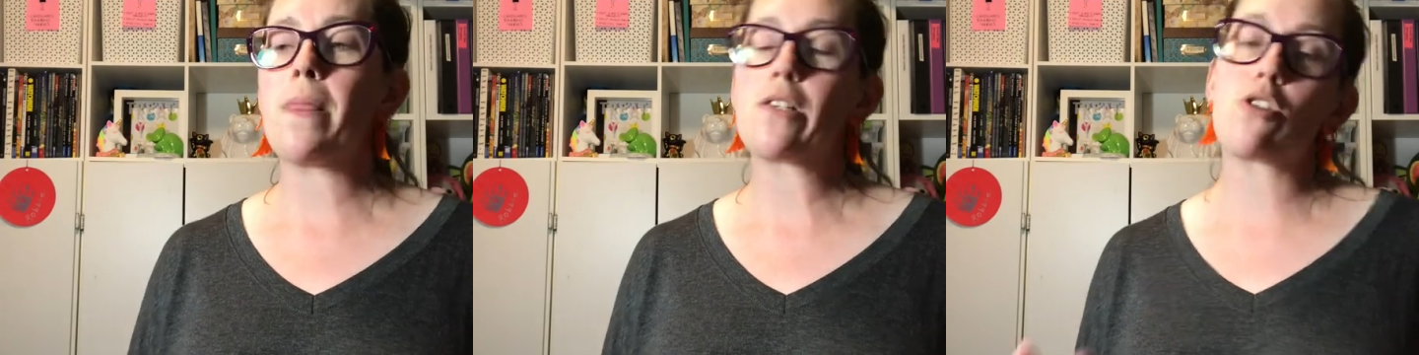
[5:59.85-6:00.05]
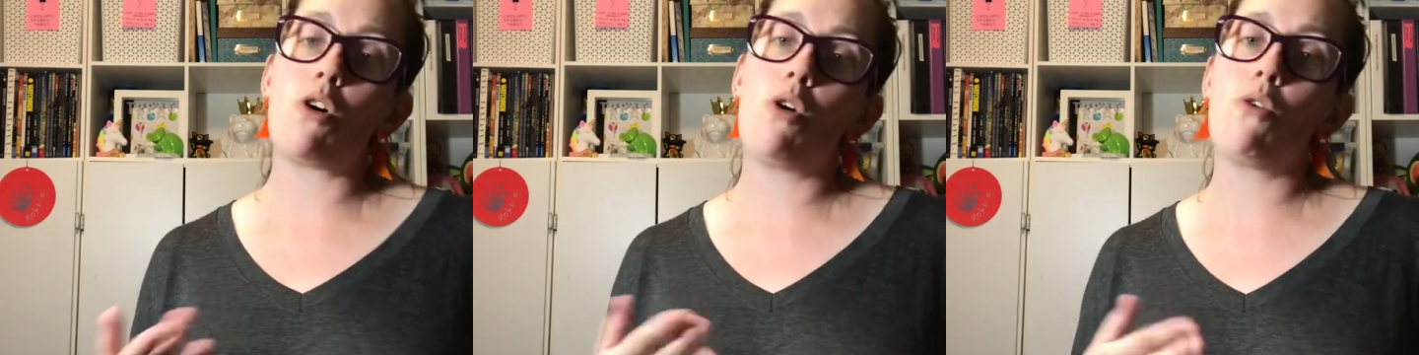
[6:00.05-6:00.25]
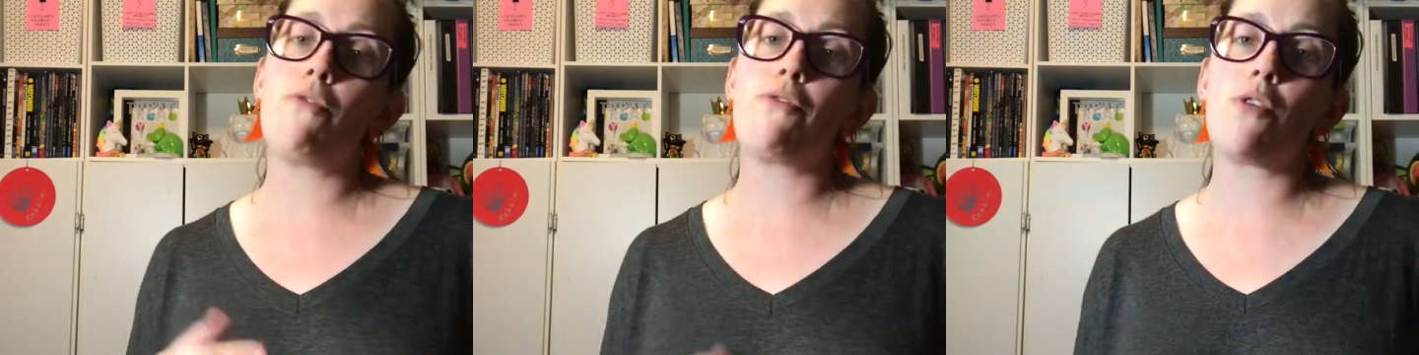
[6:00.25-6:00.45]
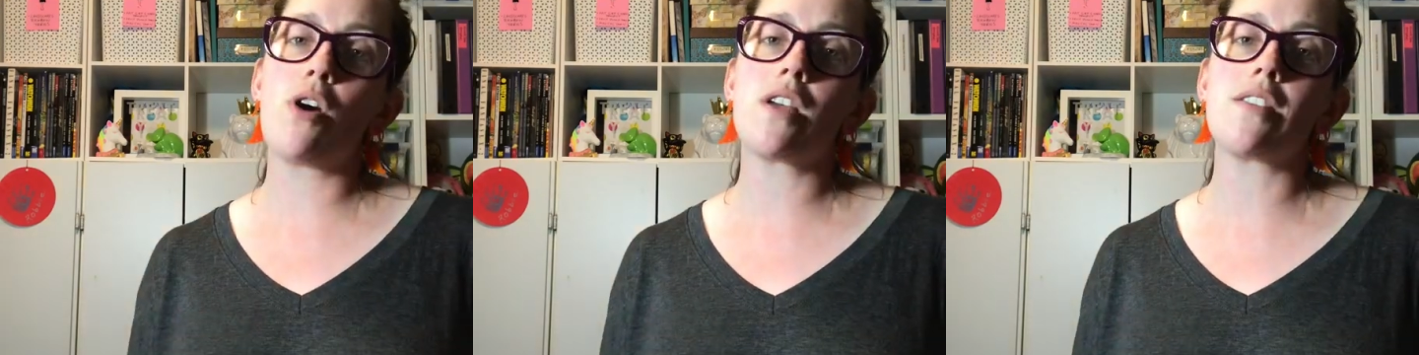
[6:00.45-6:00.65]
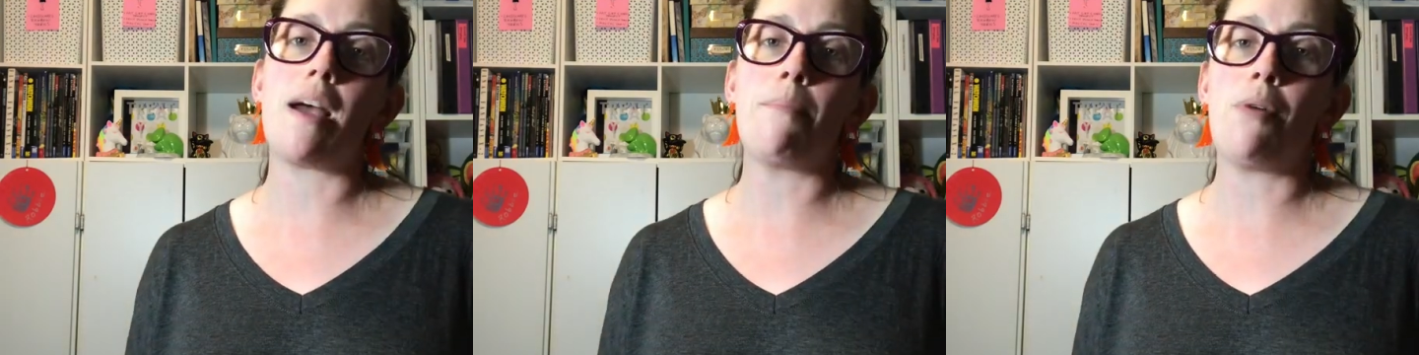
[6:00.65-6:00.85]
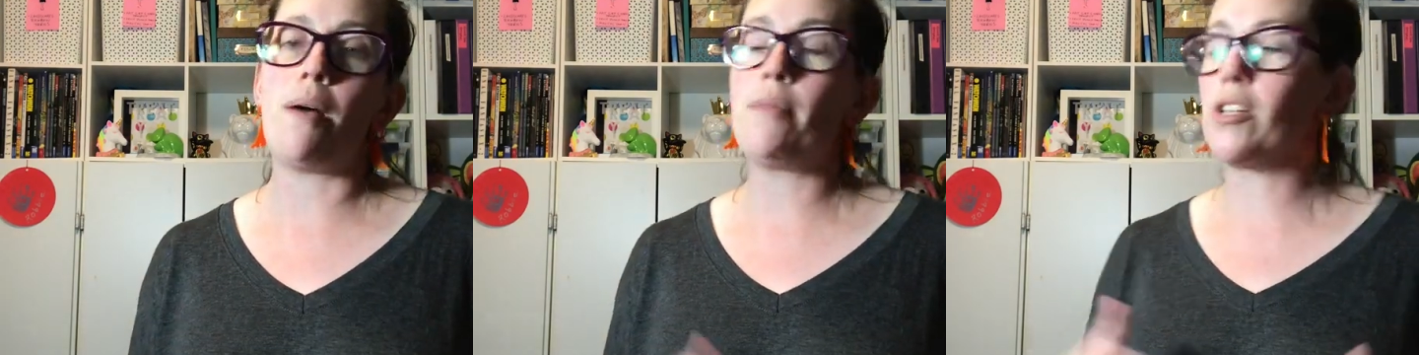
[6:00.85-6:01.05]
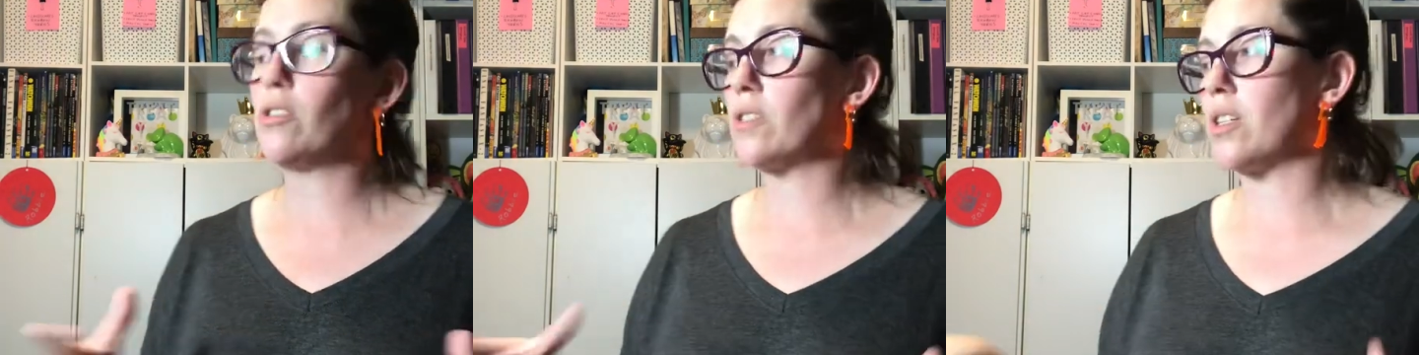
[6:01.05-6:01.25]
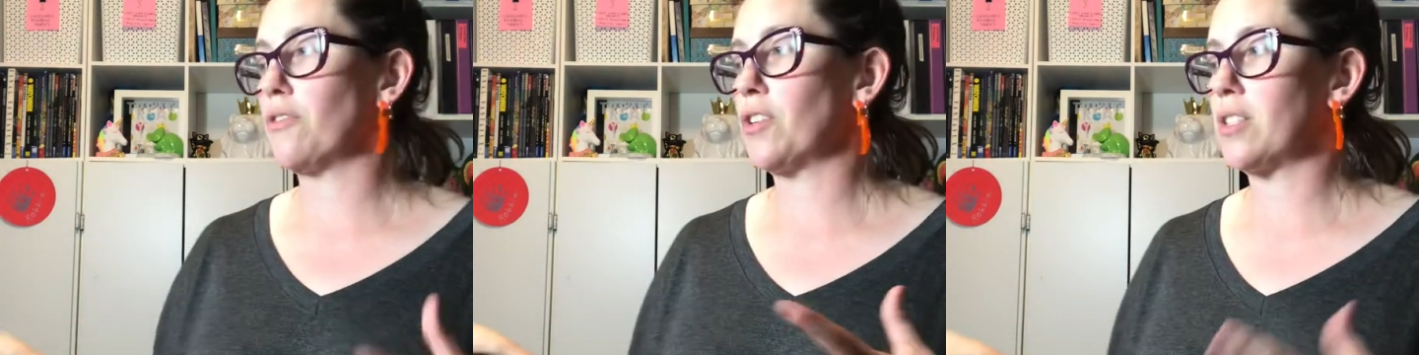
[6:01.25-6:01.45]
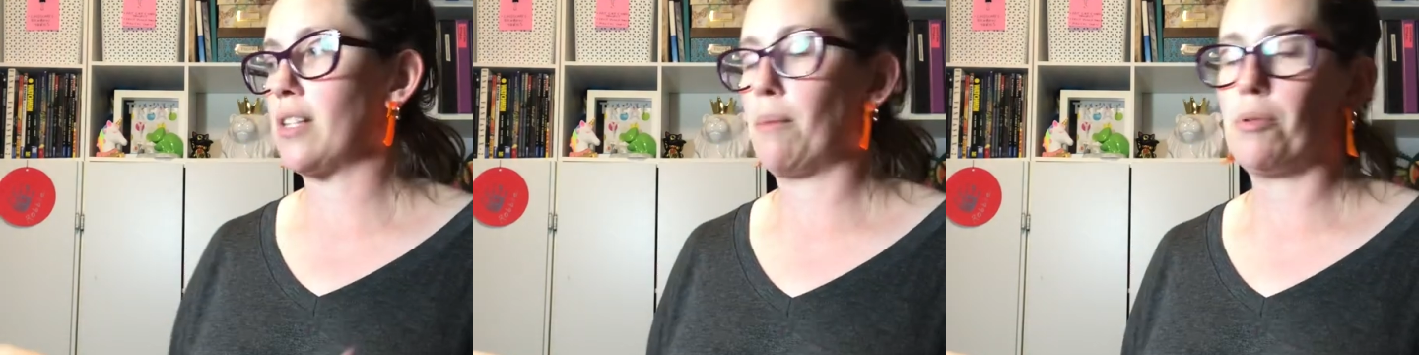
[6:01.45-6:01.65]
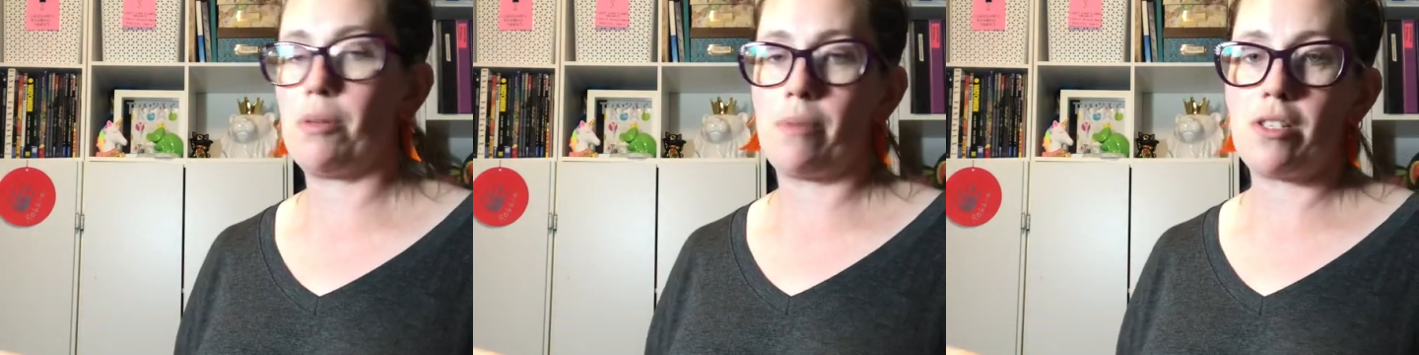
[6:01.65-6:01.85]
So for example, I'm going to use a different
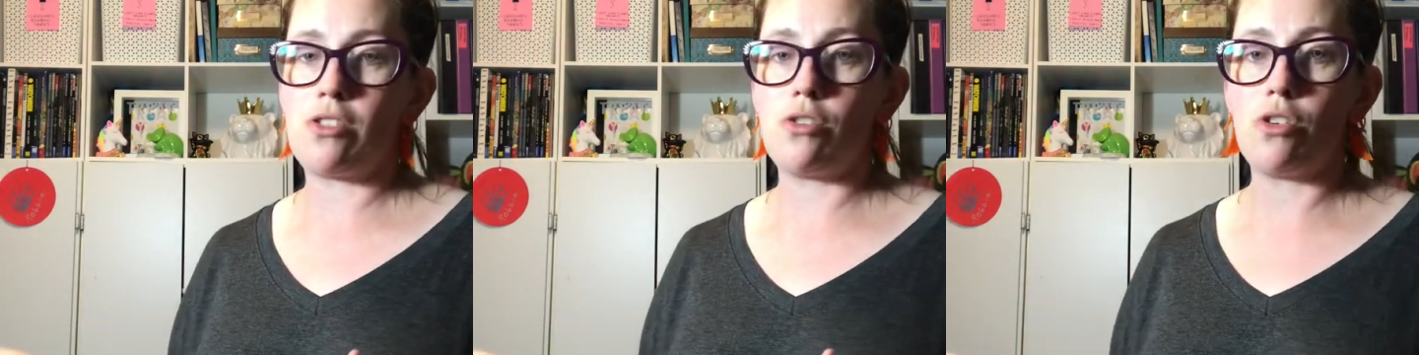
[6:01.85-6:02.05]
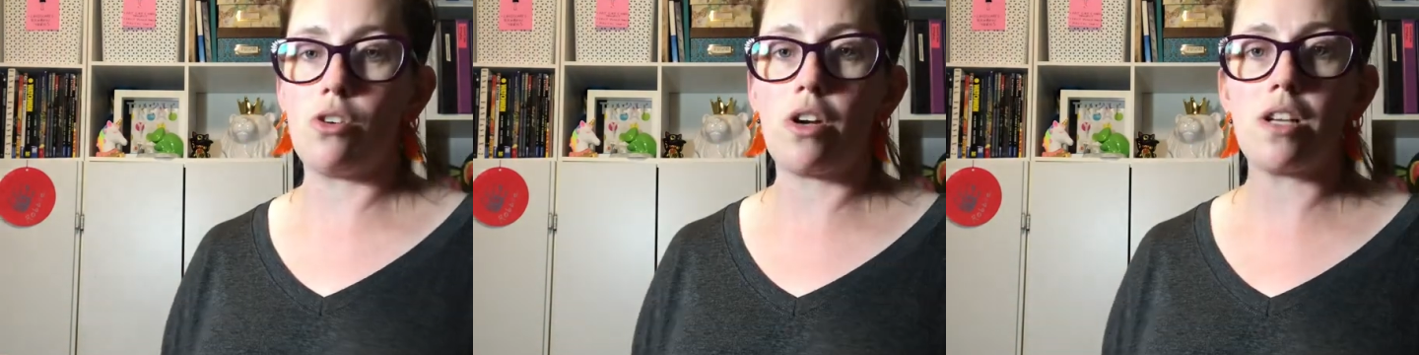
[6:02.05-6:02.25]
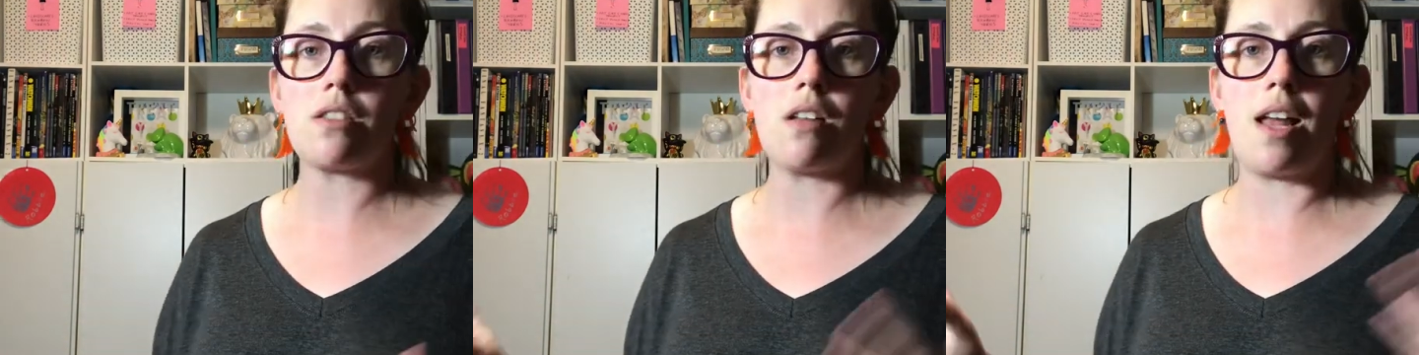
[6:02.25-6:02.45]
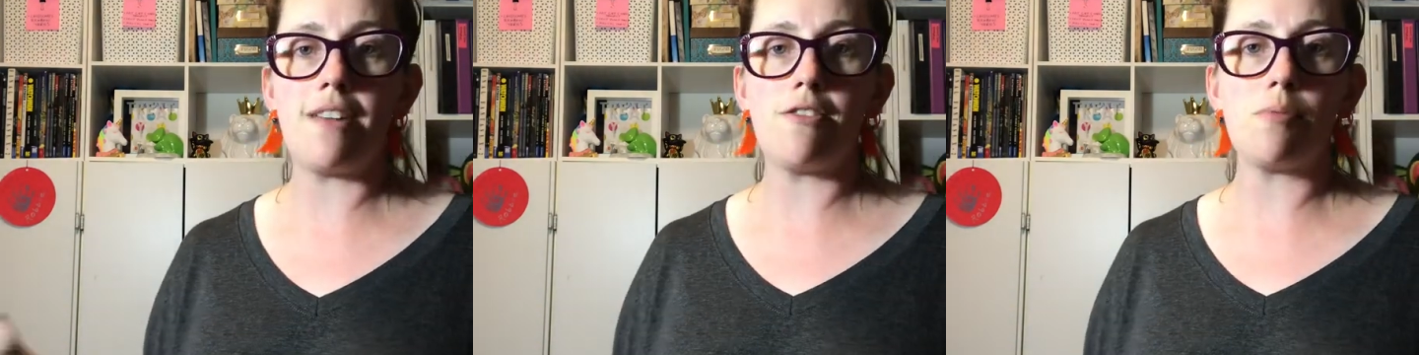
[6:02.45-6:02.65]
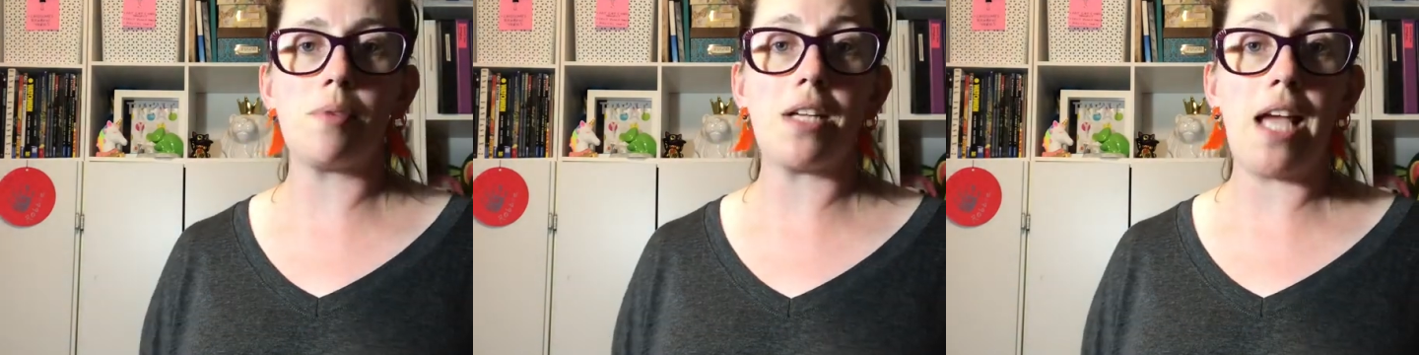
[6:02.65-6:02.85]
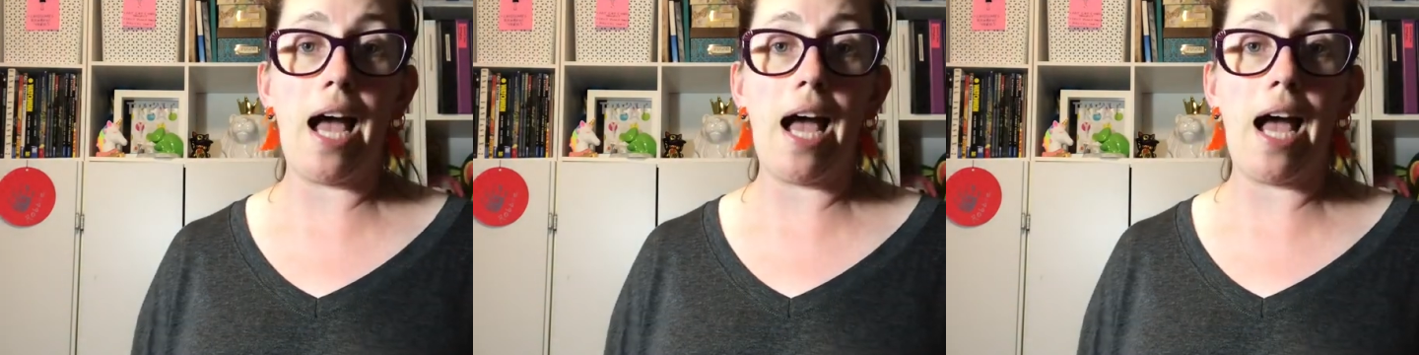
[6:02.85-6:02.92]
example than my studio because not everybody